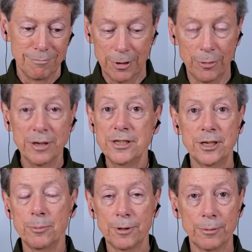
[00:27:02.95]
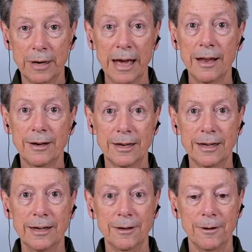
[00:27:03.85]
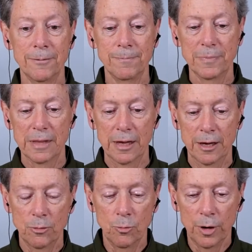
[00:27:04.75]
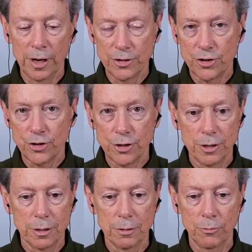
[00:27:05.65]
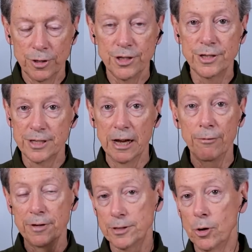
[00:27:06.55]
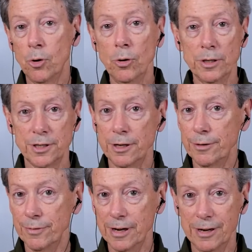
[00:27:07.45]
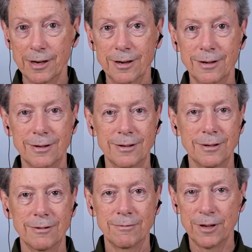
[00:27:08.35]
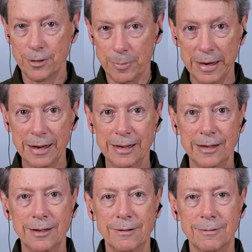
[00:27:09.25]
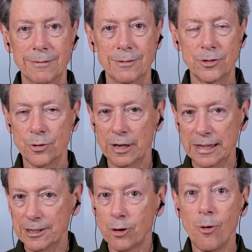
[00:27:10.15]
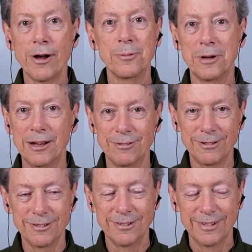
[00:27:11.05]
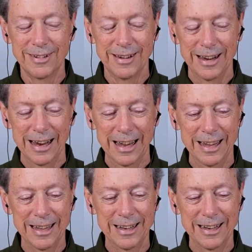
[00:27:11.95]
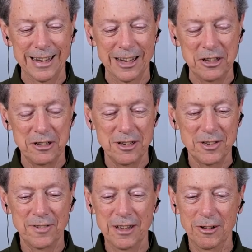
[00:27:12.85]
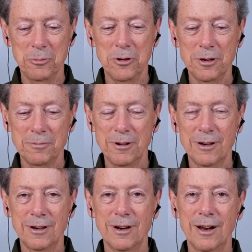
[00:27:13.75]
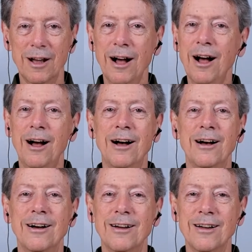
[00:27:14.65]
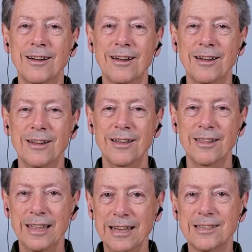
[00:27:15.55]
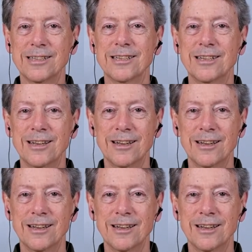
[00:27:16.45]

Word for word: there is simply reality in which which itself as a whole is undivided fundamentally certainly at the quantum level and you just feel more and more ah this